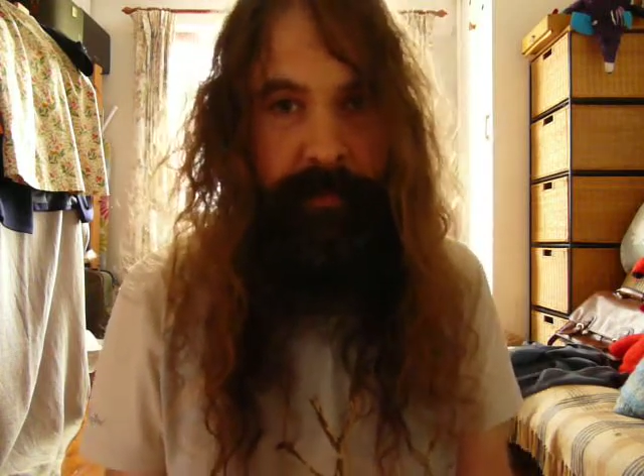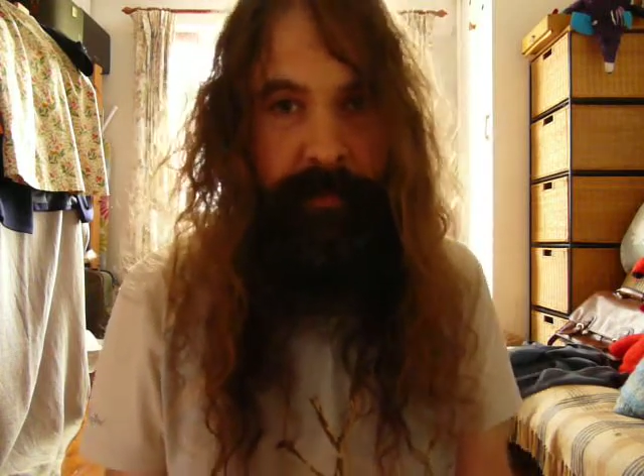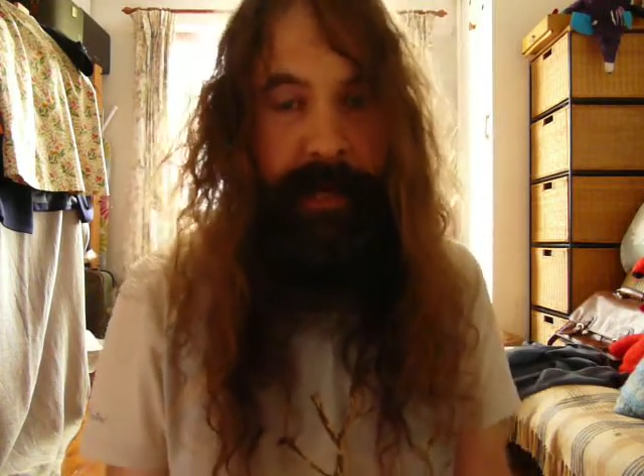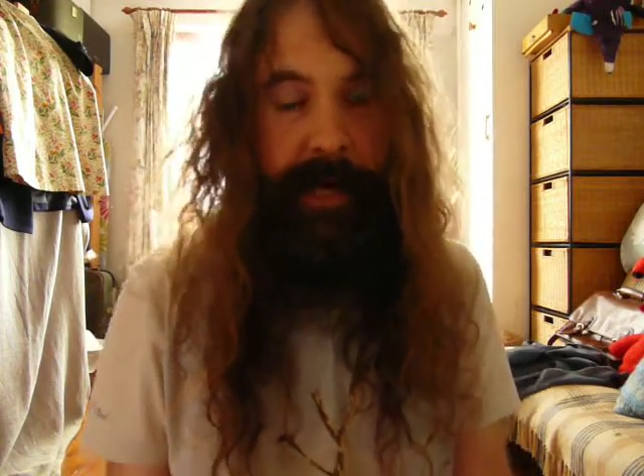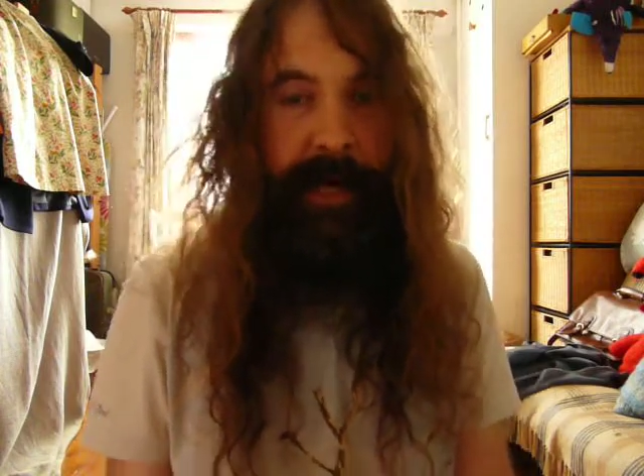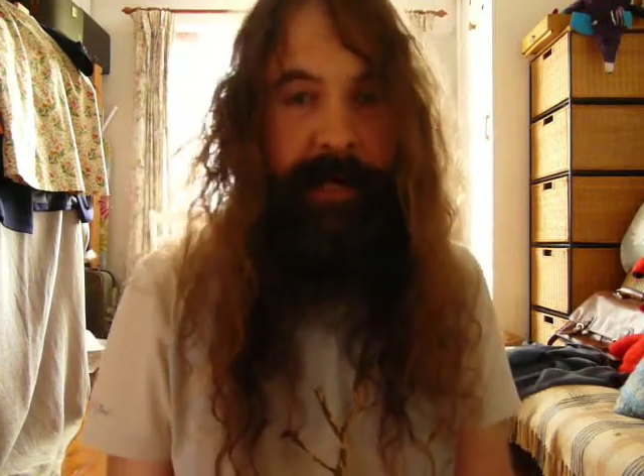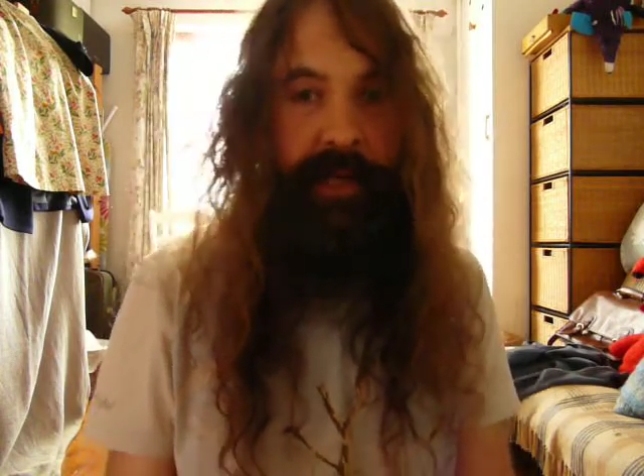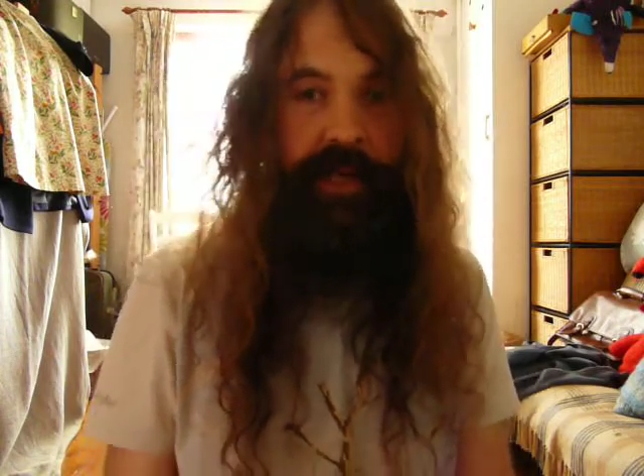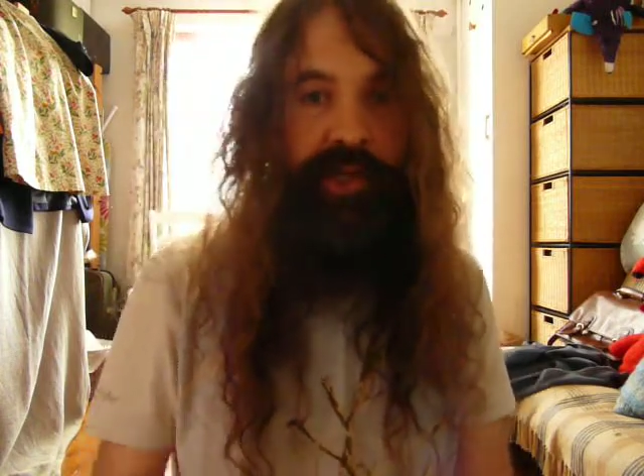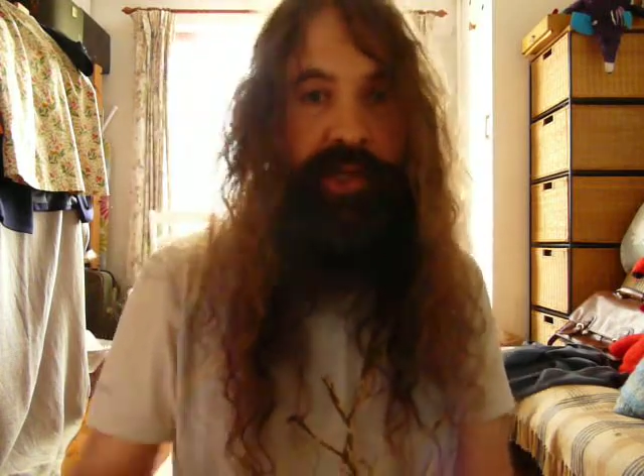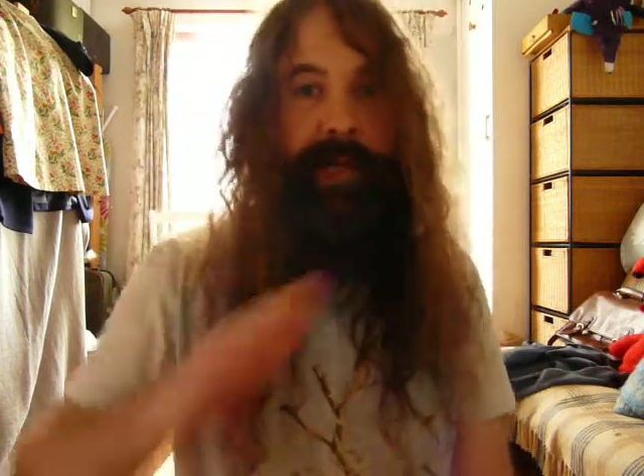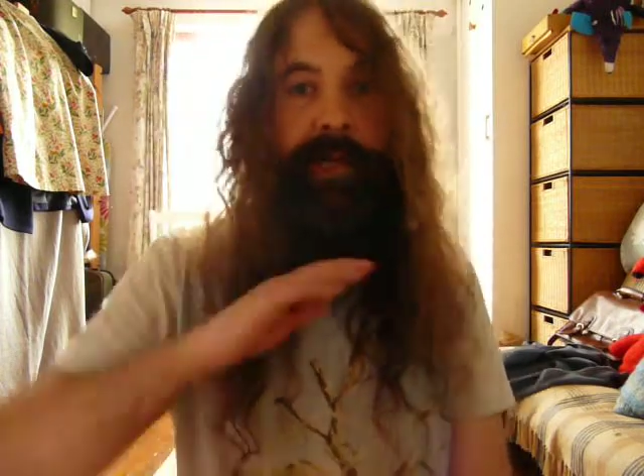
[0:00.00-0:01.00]
But Lady
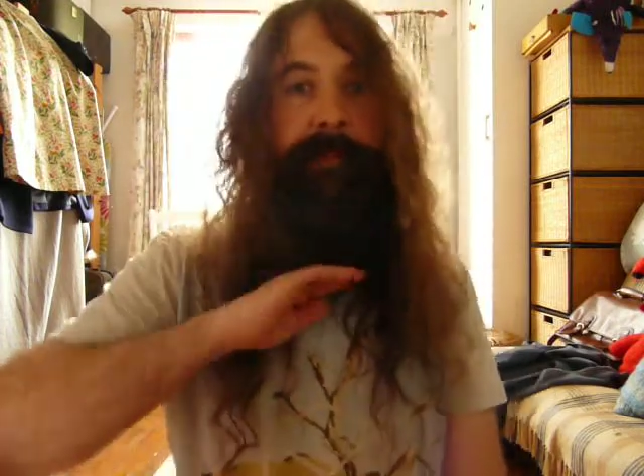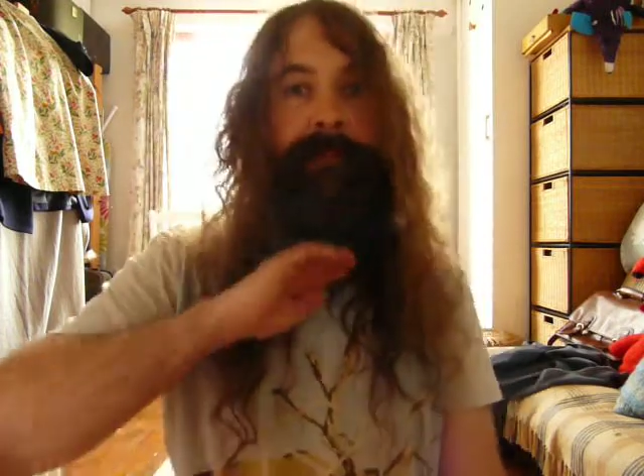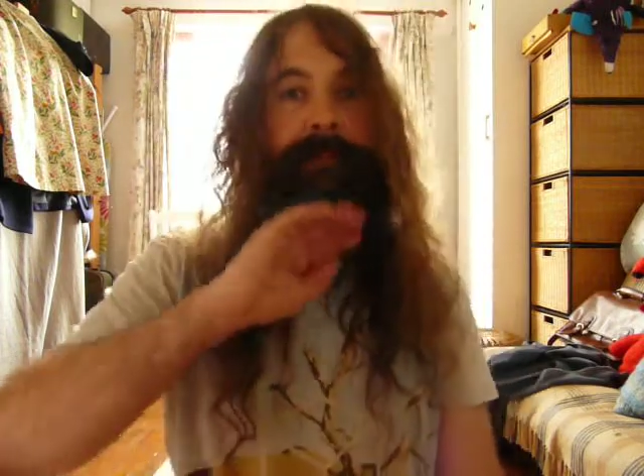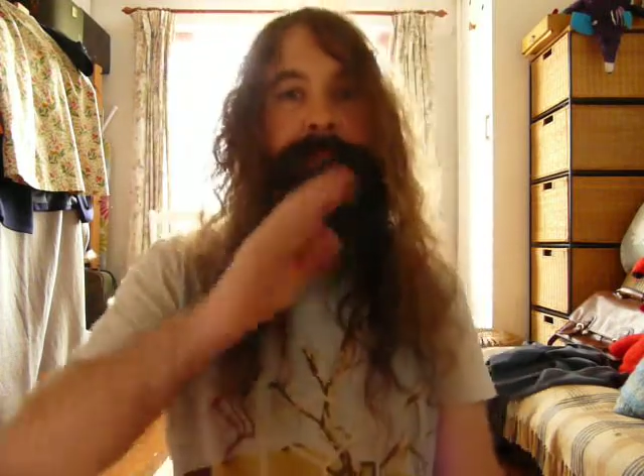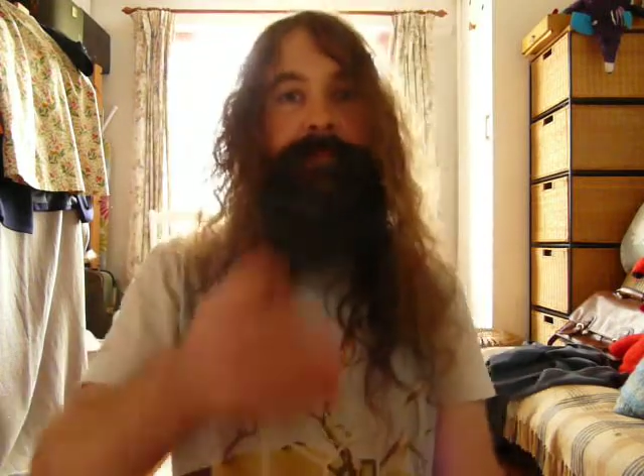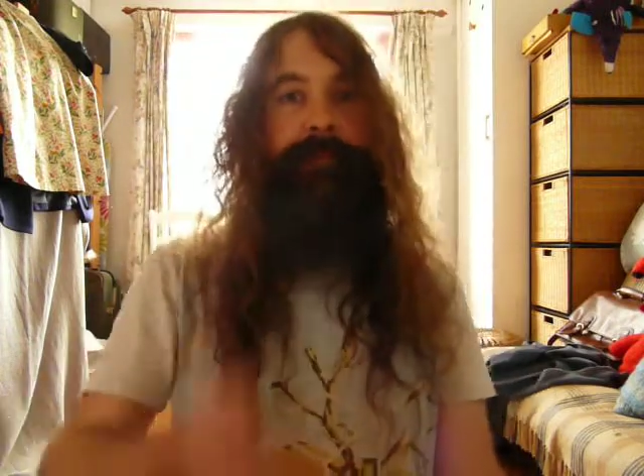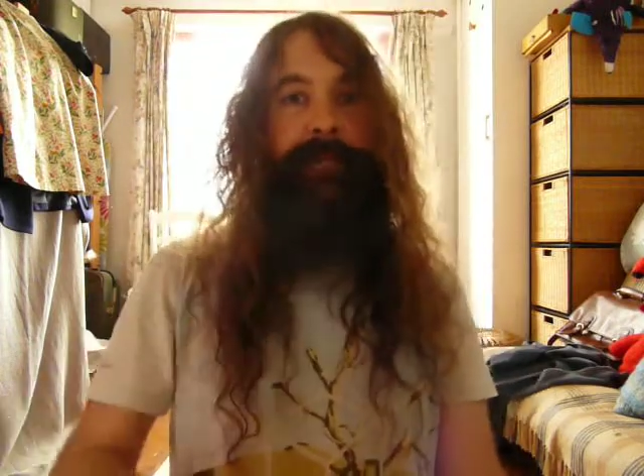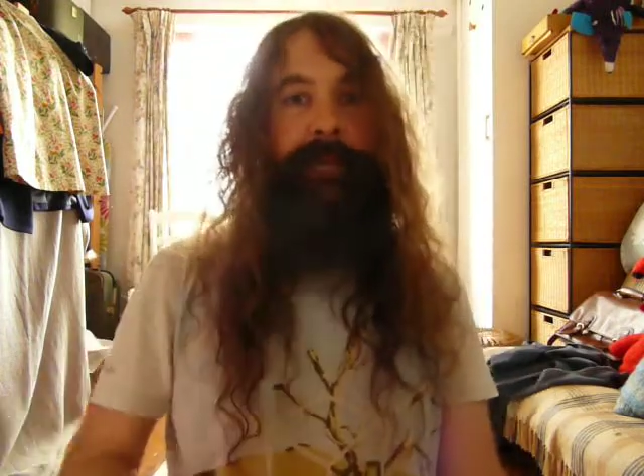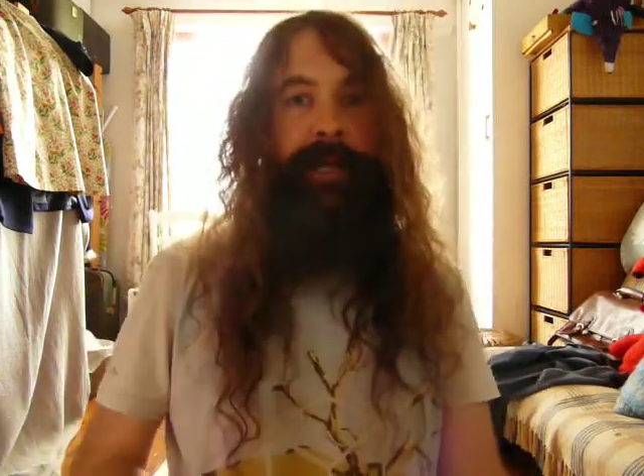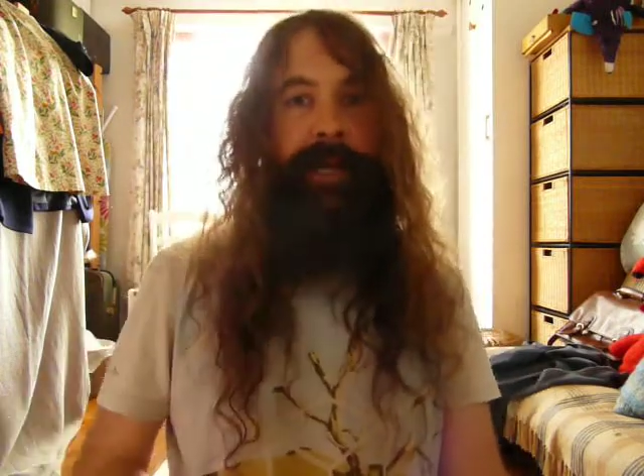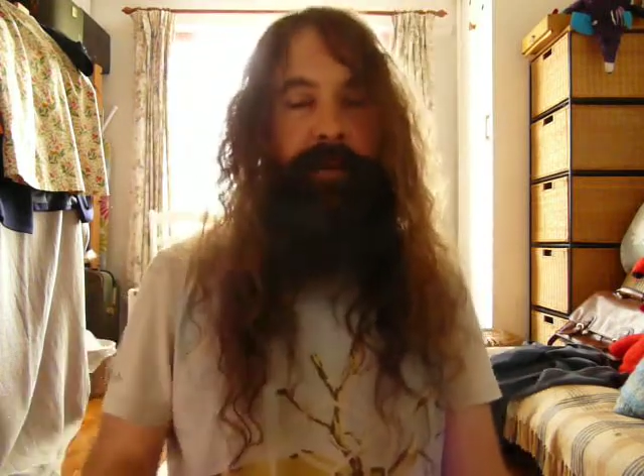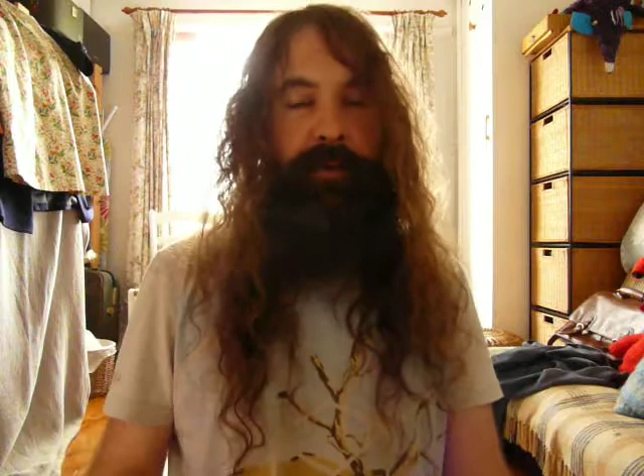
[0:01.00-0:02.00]
G
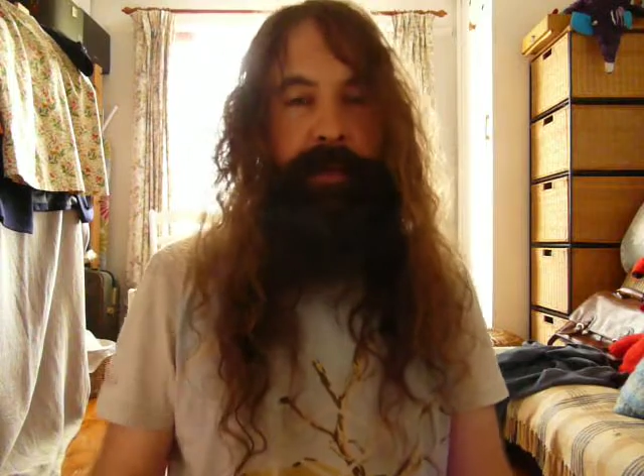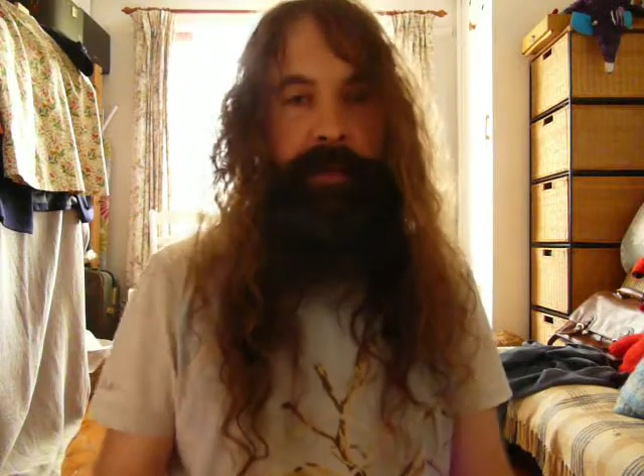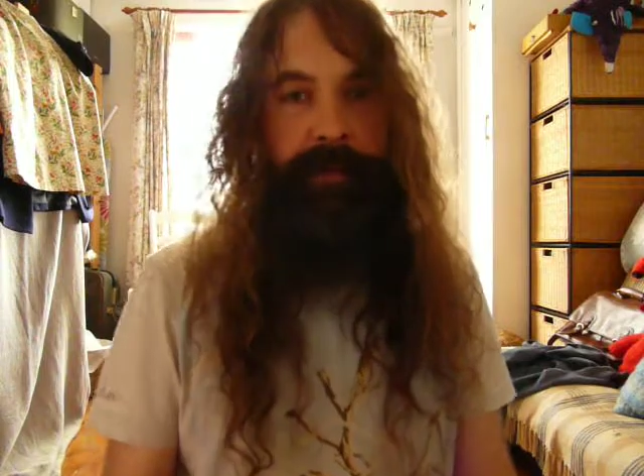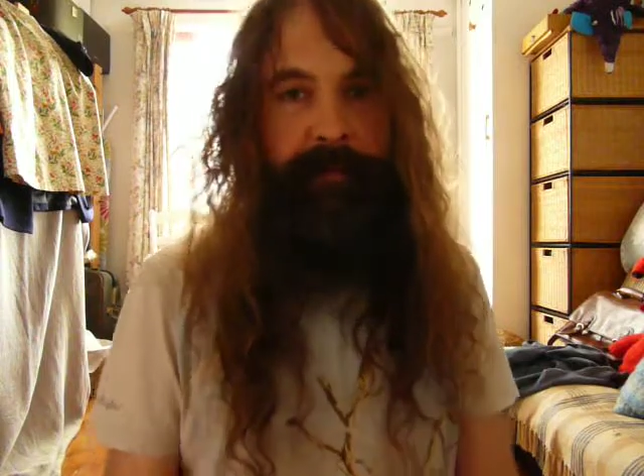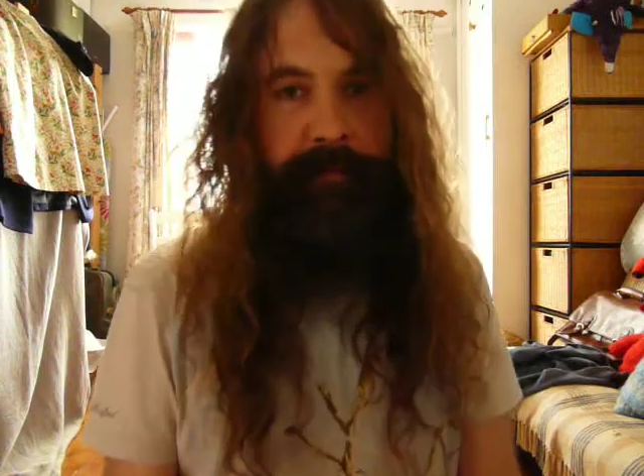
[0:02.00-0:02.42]
and Lloyd